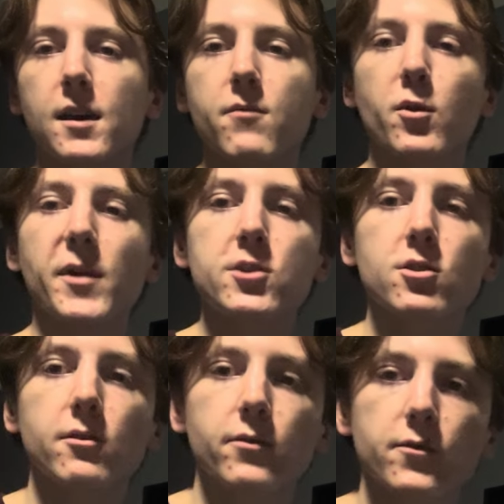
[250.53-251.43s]

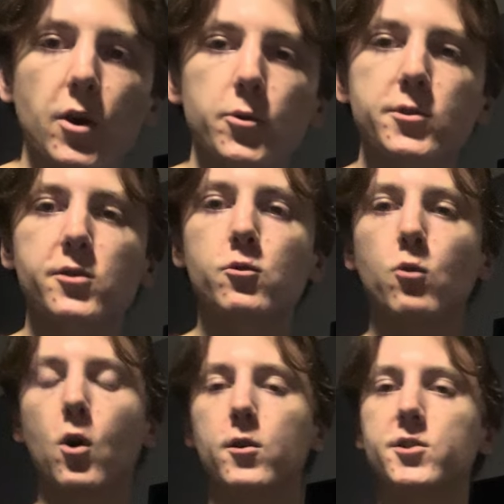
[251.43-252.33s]
information of those
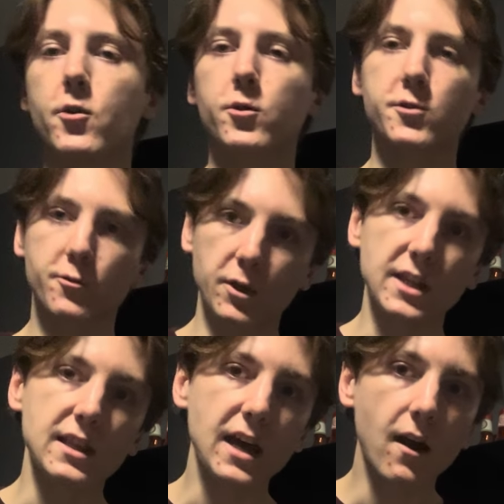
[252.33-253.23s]
who are donors
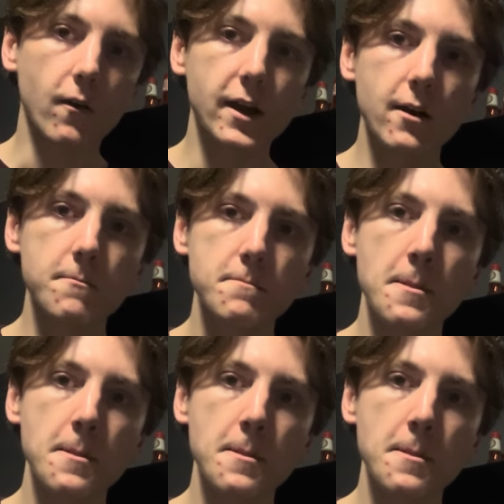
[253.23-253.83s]
within the area,